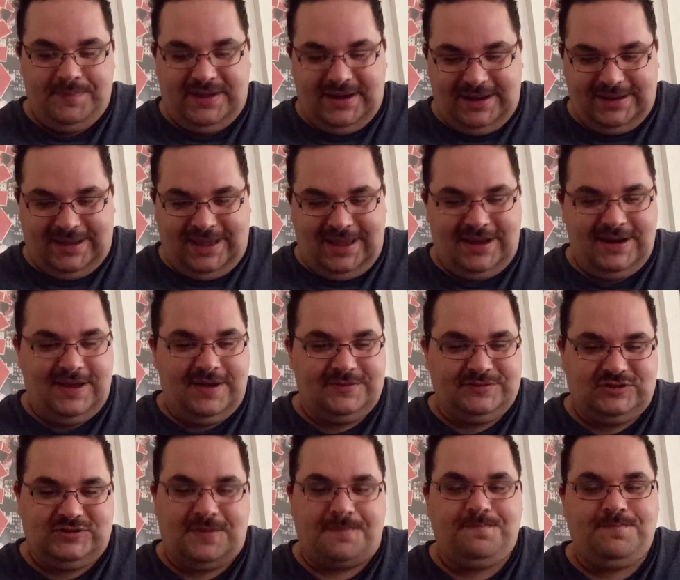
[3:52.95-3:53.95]
And again,
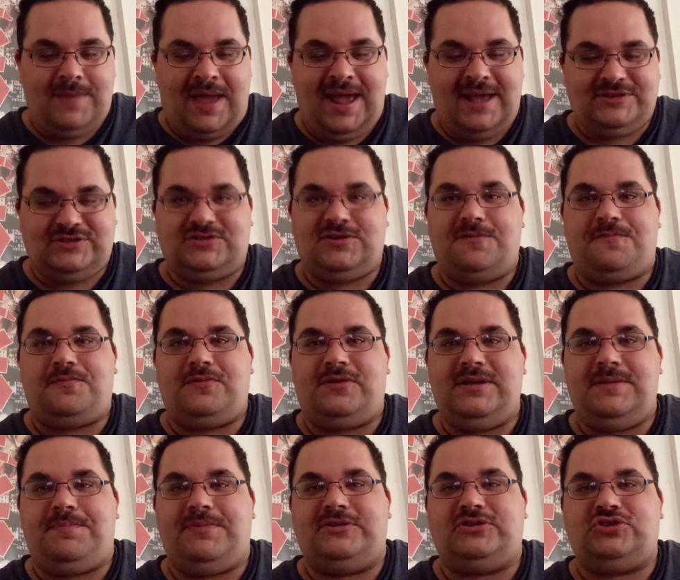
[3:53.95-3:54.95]
it's
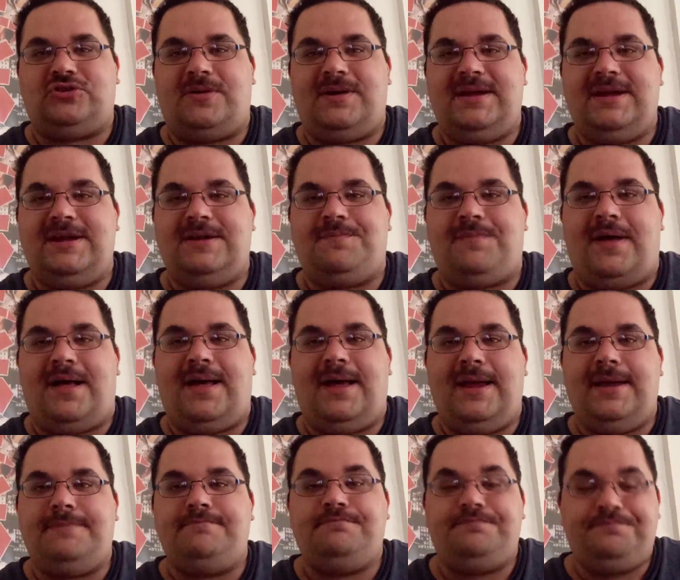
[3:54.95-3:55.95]
masterfully portrayed by